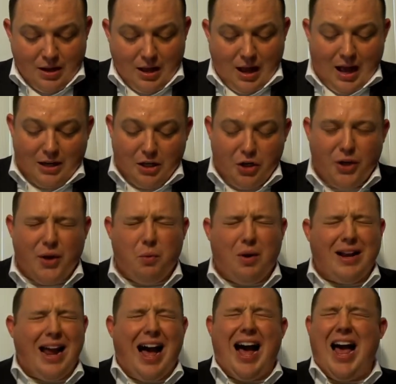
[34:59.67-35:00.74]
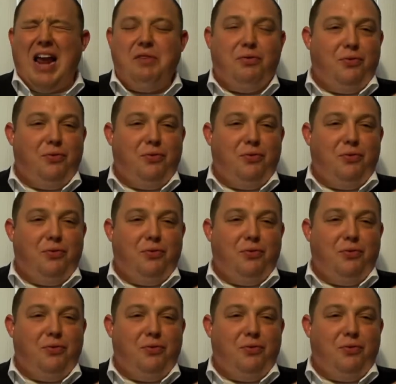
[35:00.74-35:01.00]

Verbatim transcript: Hallelujah. When I